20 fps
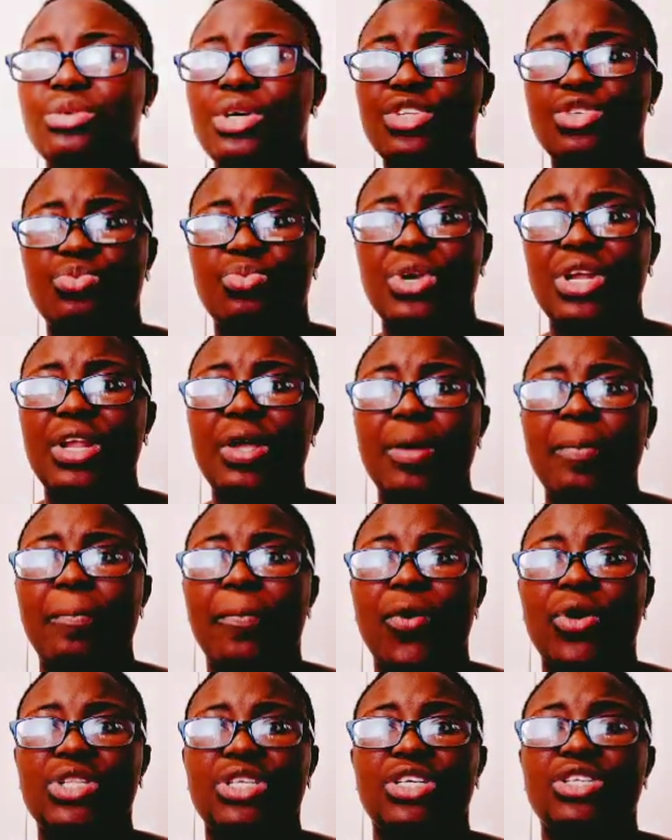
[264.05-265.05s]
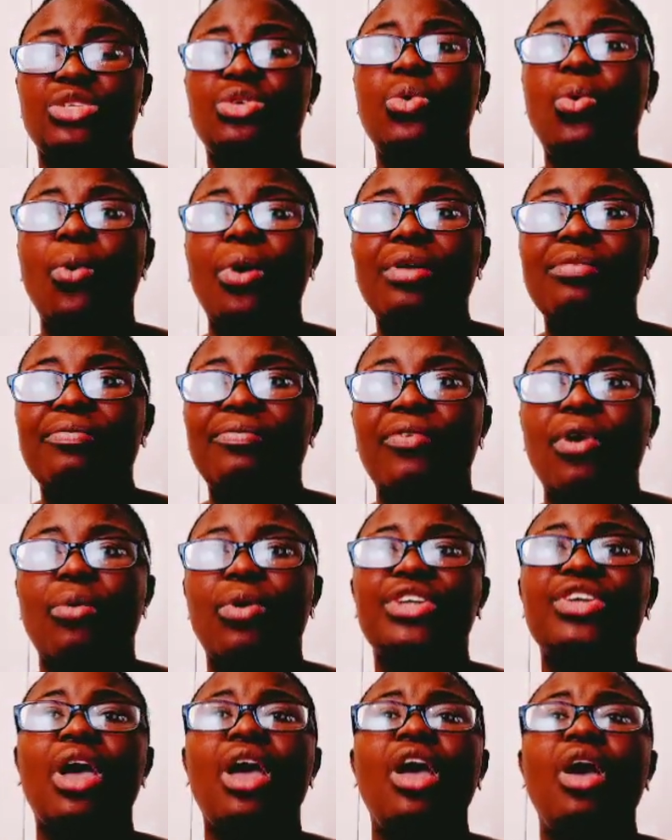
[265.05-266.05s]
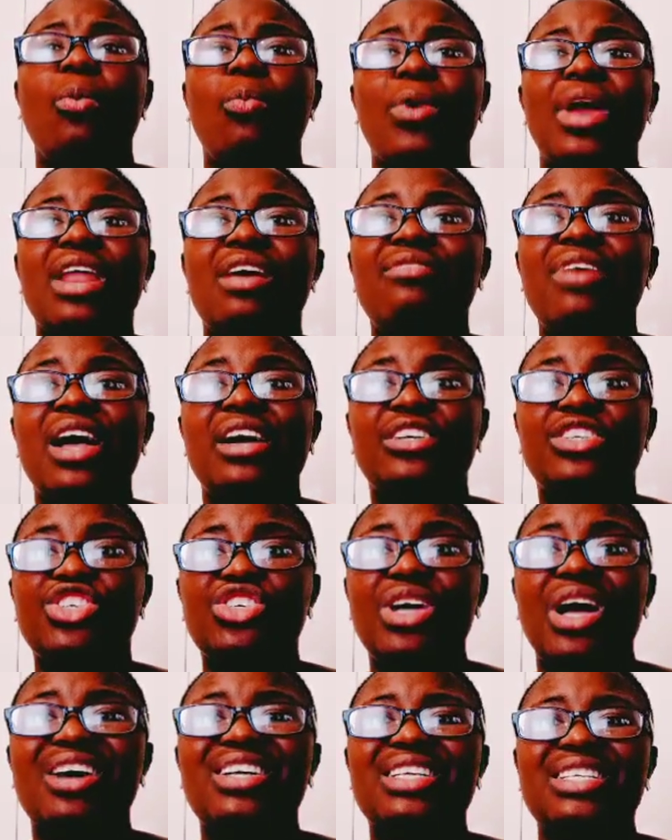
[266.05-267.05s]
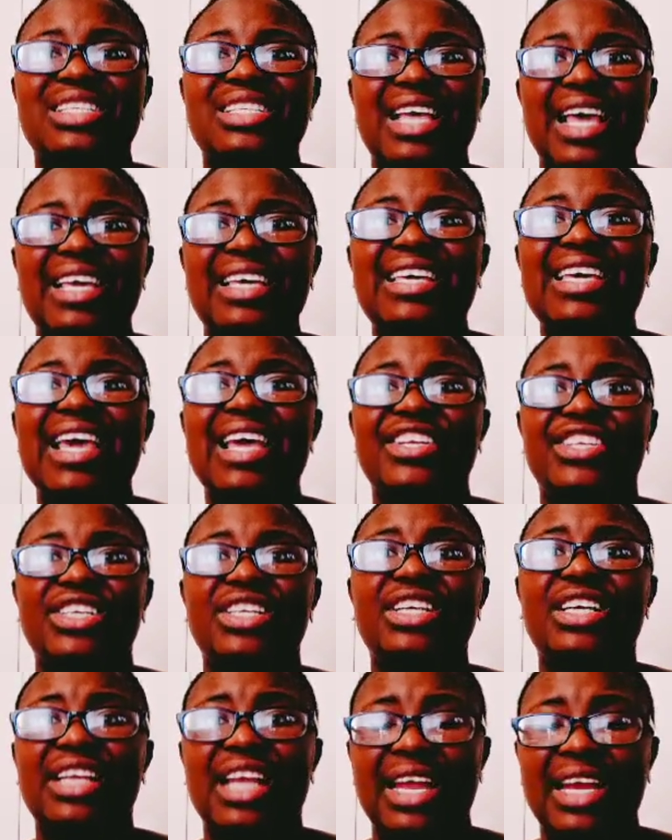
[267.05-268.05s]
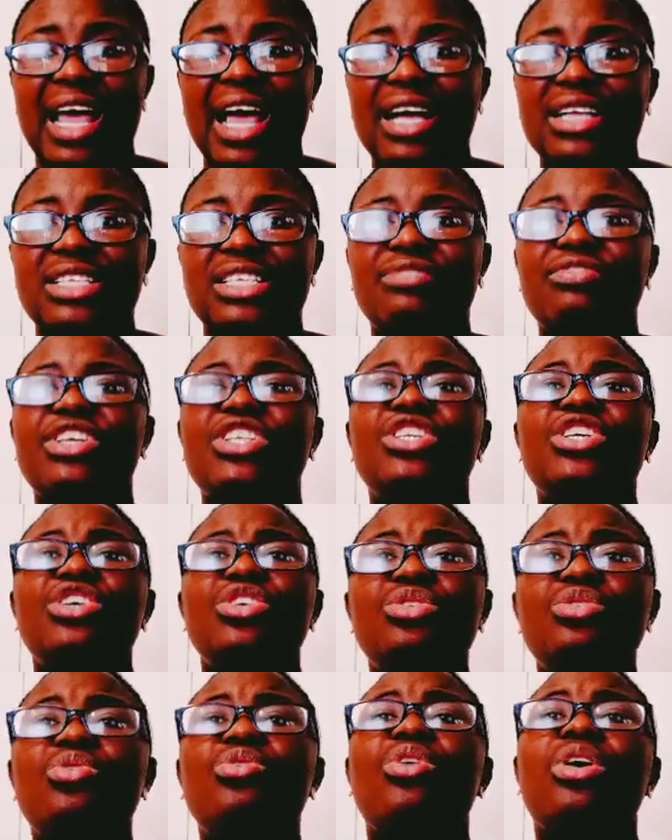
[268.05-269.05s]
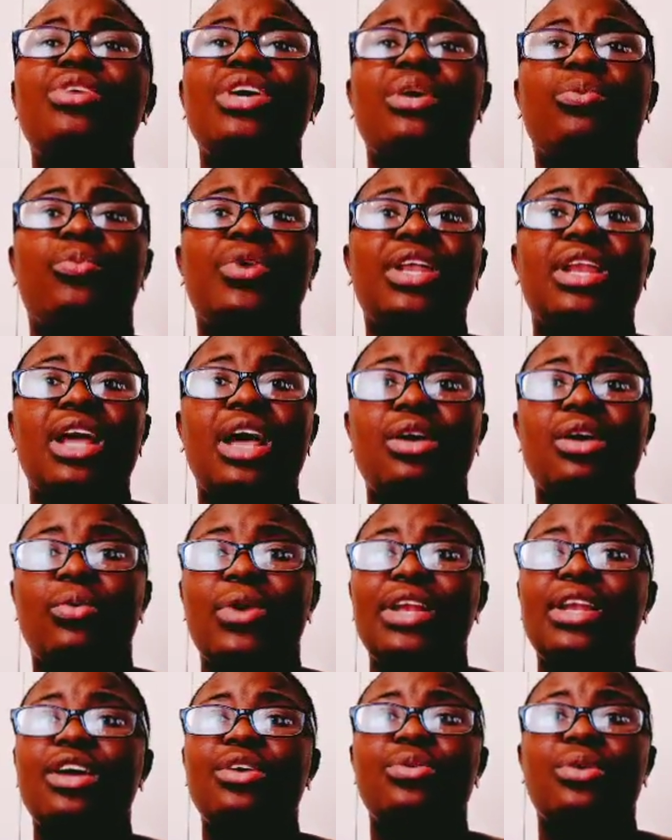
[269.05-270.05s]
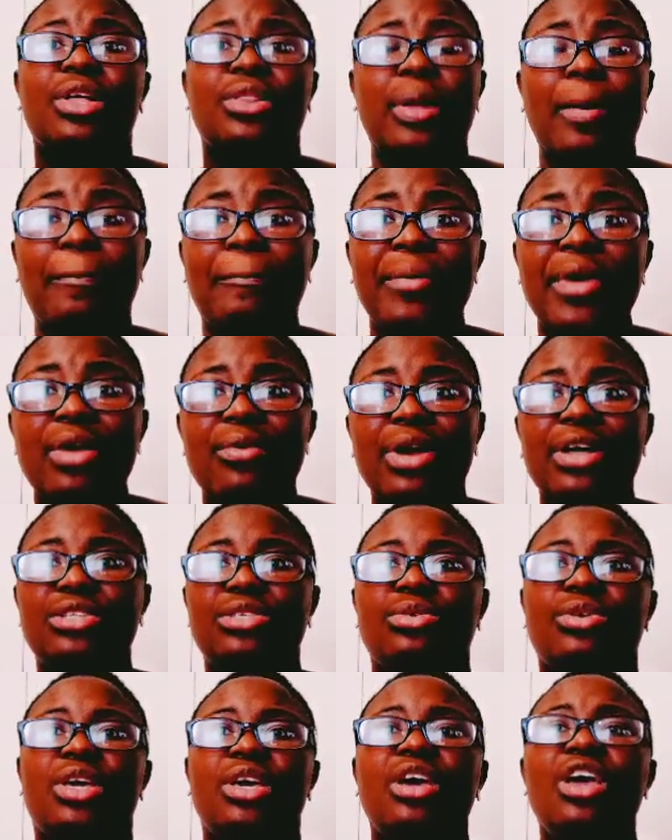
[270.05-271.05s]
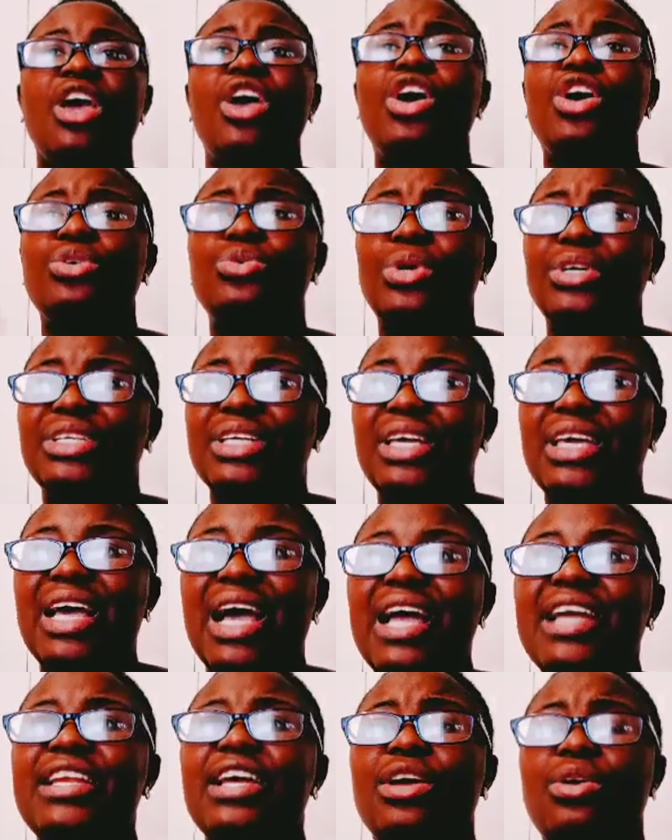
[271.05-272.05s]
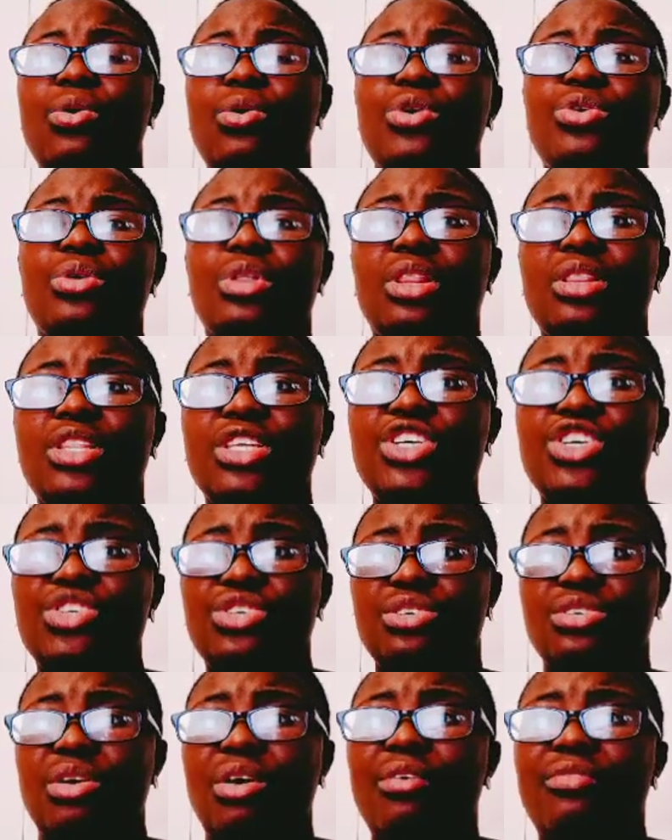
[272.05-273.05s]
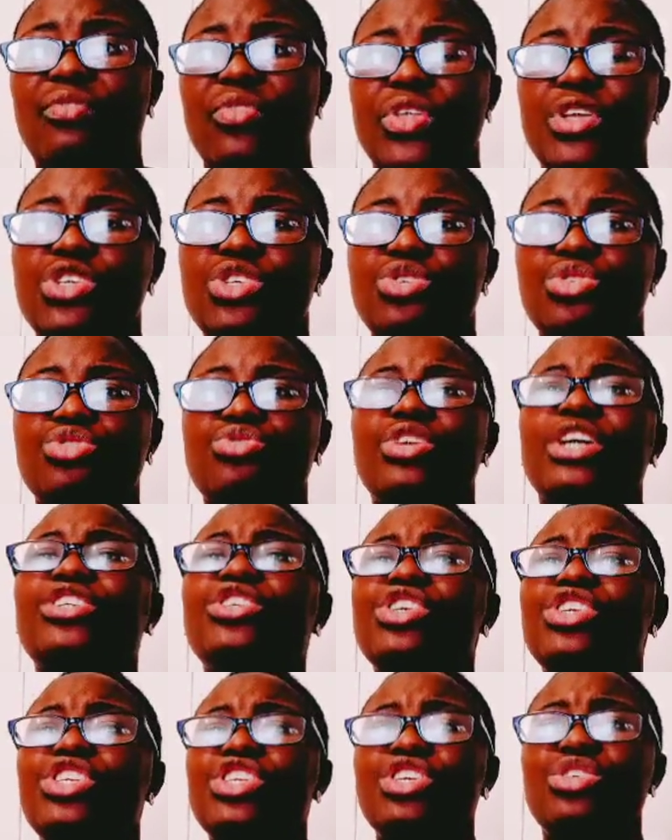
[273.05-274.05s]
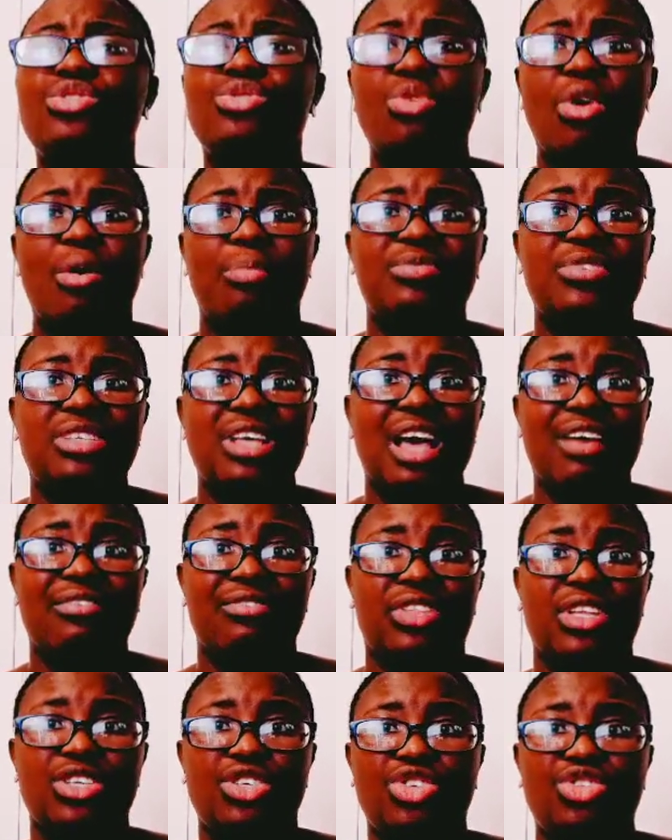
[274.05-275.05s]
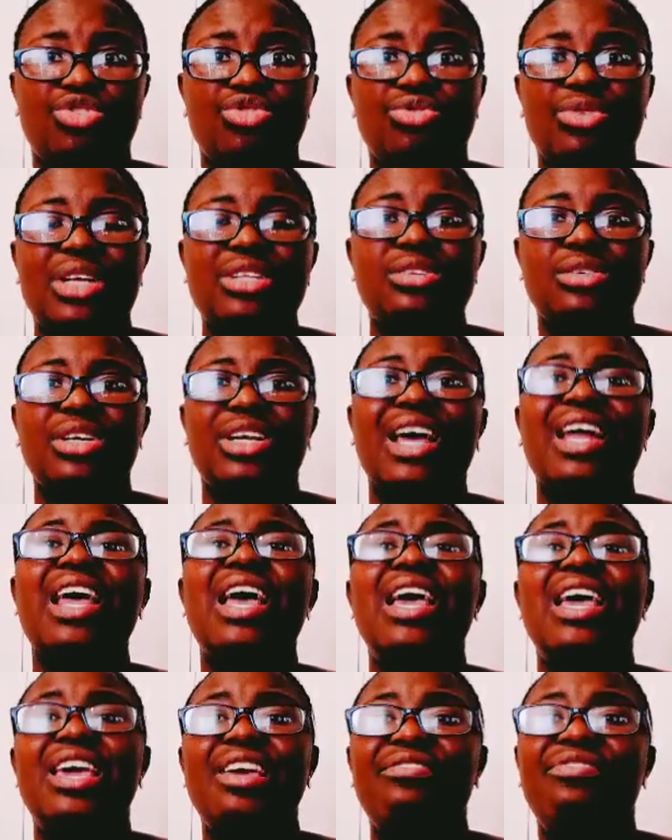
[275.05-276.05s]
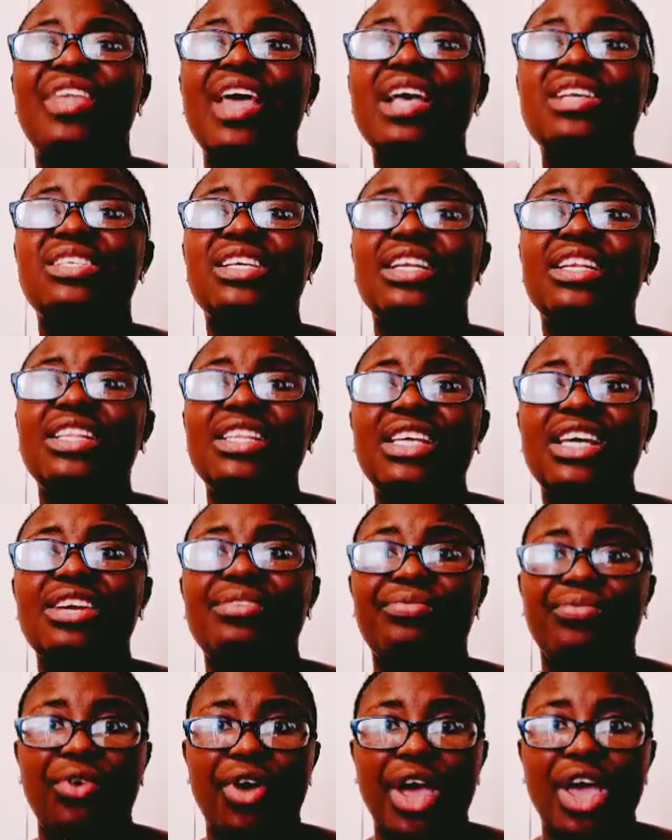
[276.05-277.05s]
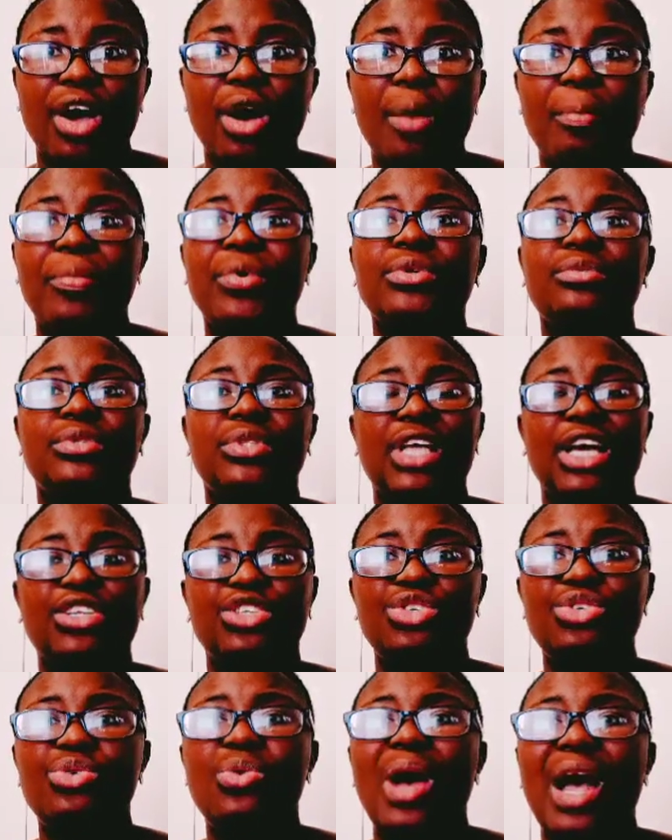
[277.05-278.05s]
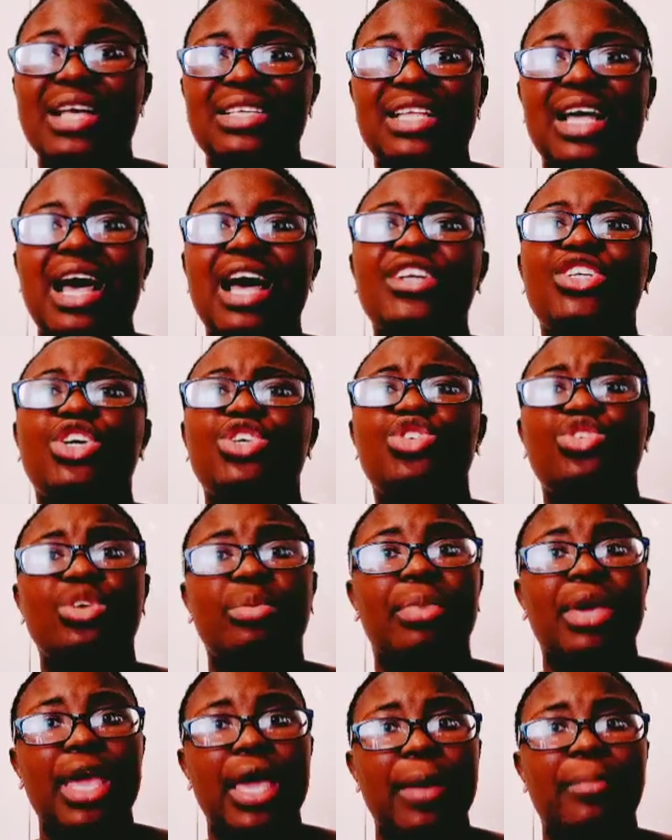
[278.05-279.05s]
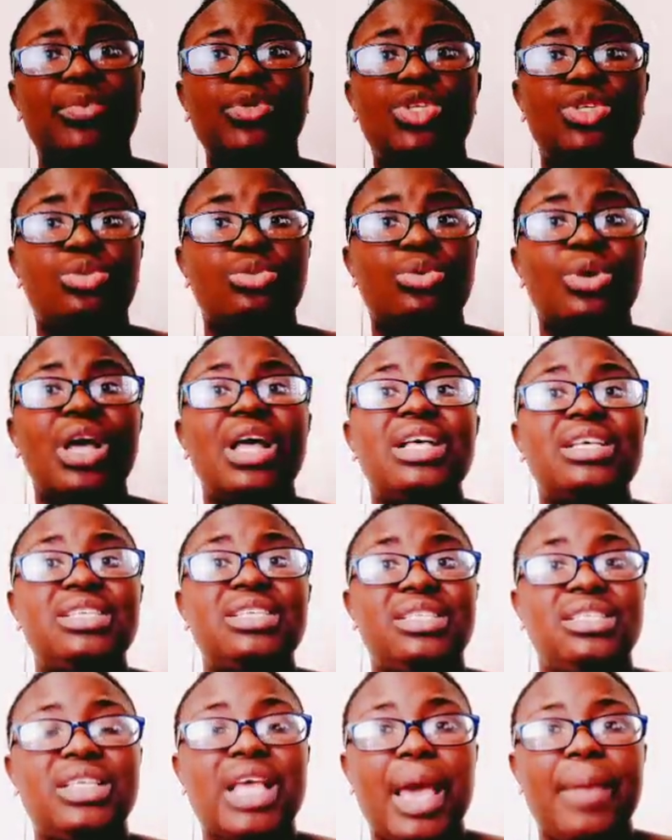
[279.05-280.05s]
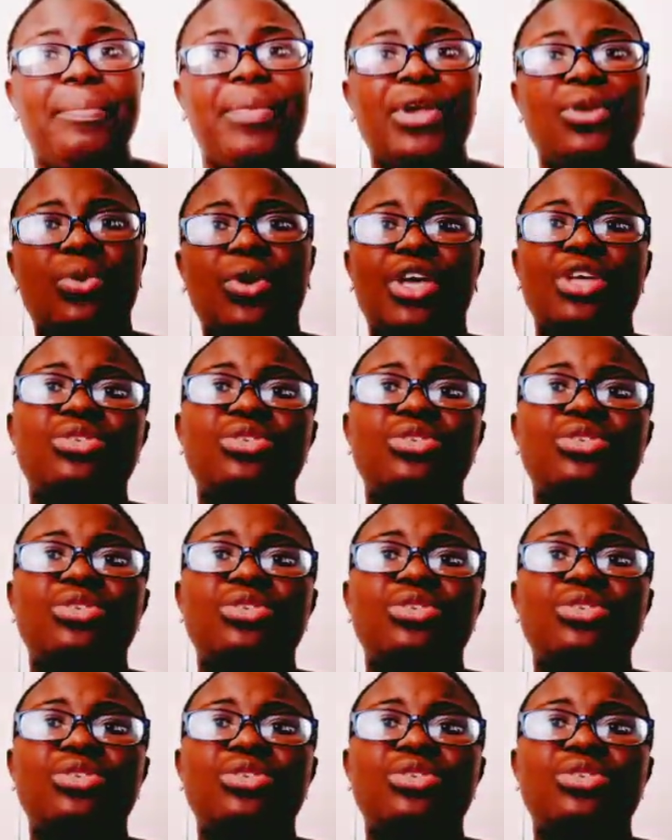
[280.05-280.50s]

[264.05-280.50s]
So it's really important going forward, whenever a child is engaging in an activity, you, whether you are the parent, okay, you're the guidance or you're the teachers of this student, you need to observe this student so that if there's a need for help, then you as the adult will be able to step in.